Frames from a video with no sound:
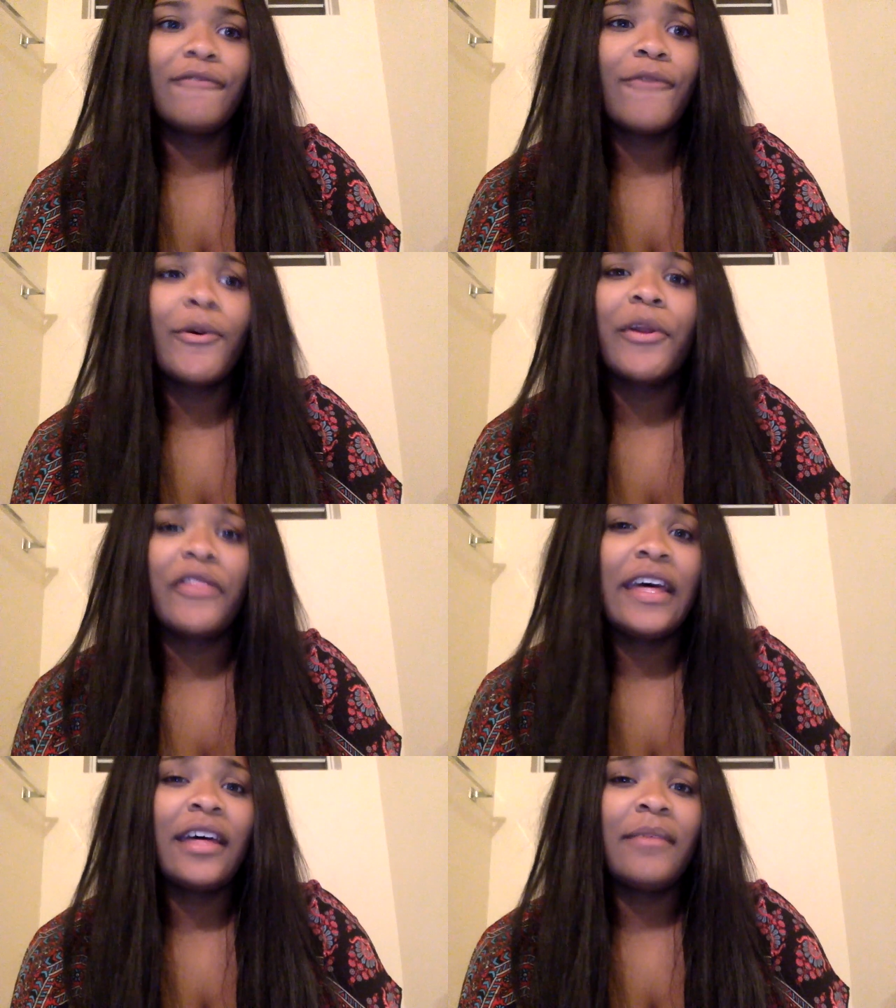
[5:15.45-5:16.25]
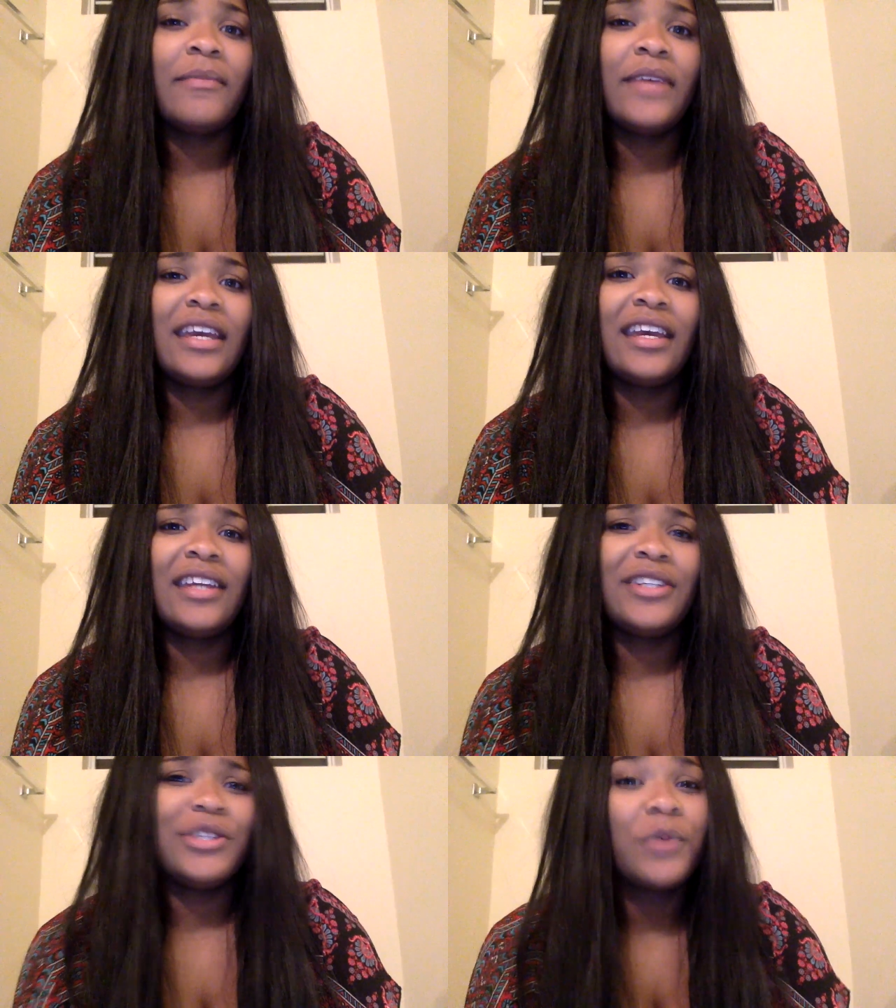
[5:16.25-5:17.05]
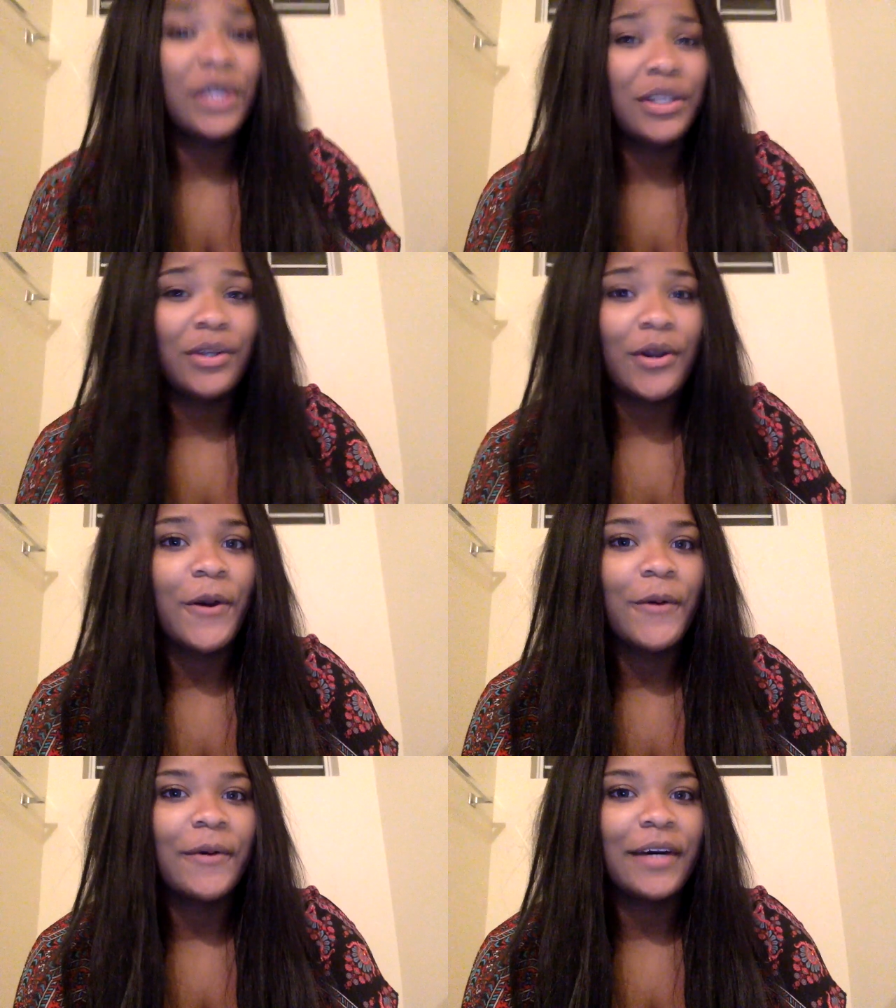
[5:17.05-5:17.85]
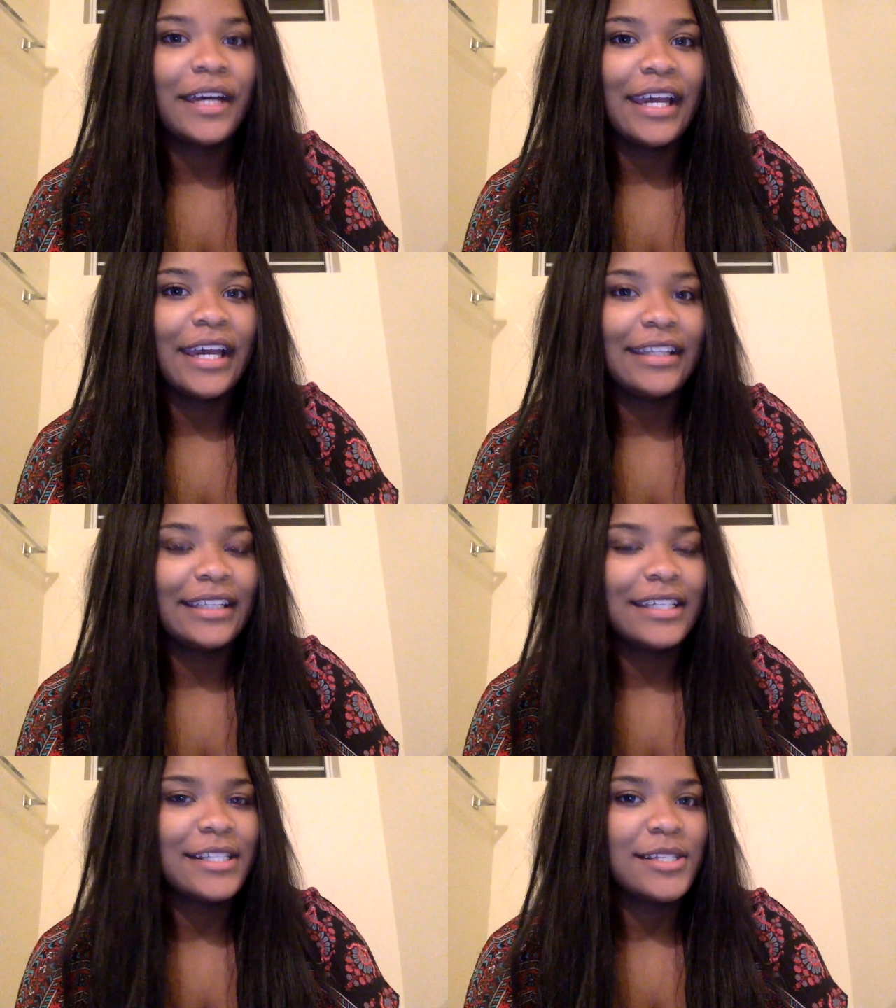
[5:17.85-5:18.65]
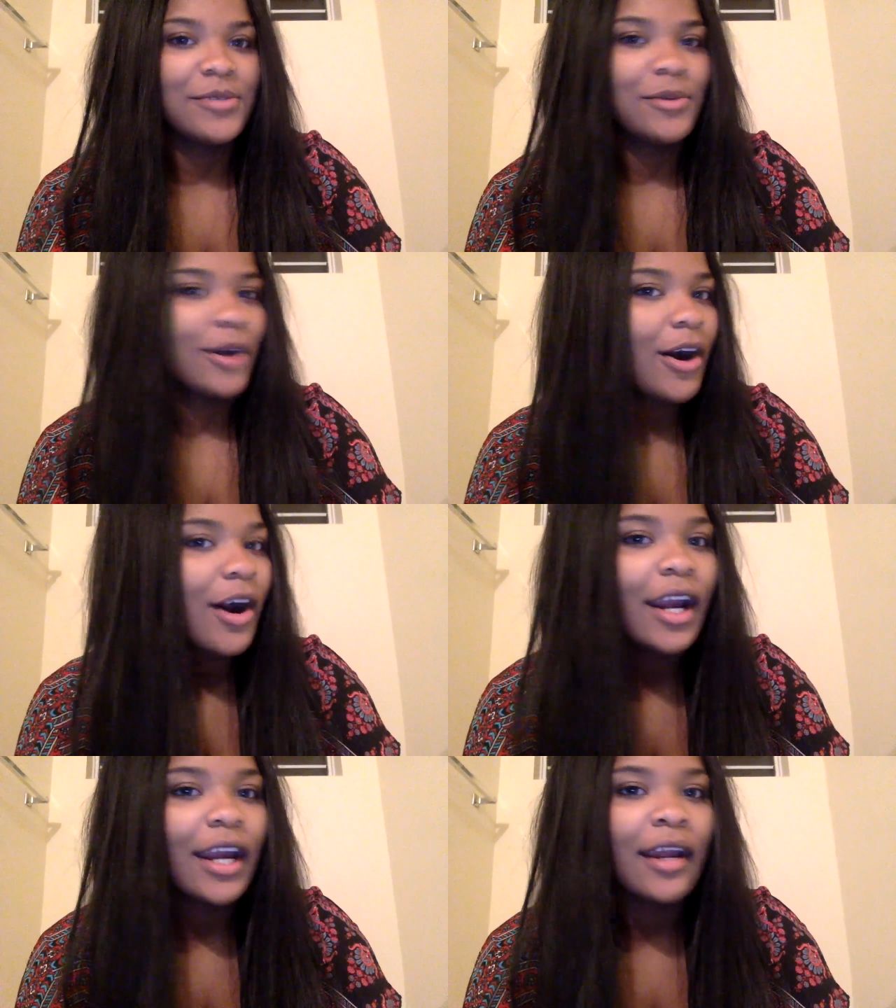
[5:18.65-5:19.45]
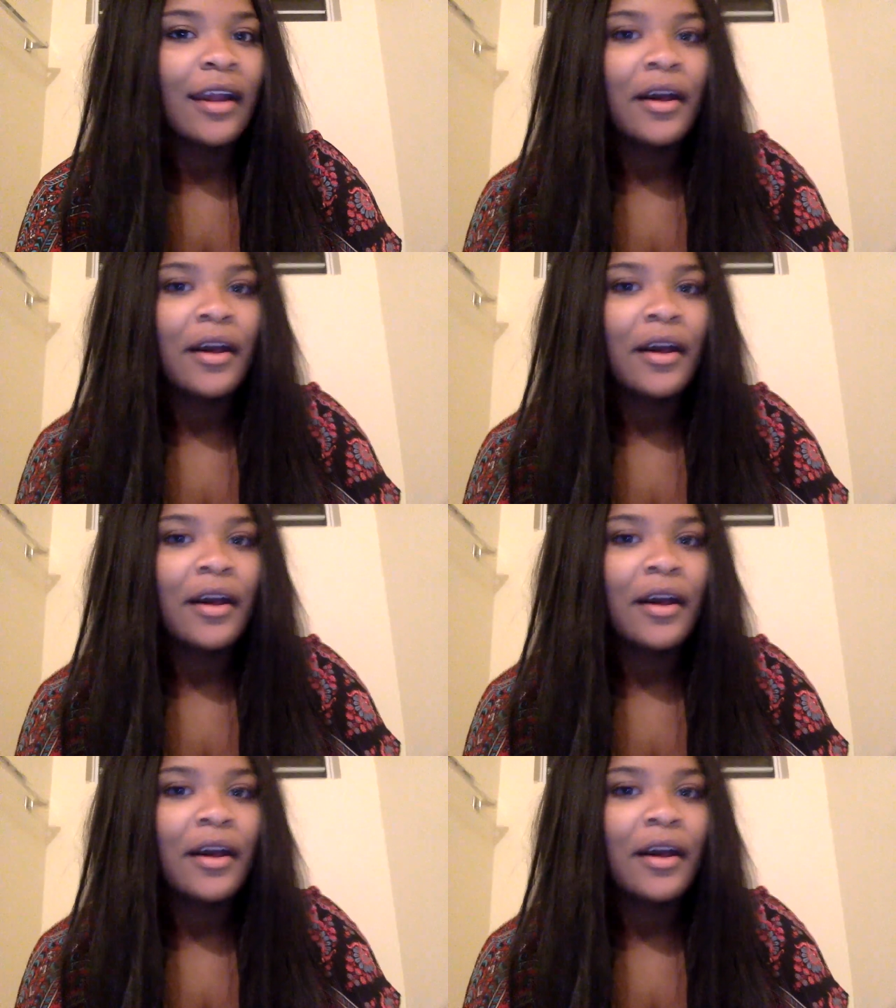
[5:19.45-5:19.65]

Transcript: for them. And you wouldn't know unless you are,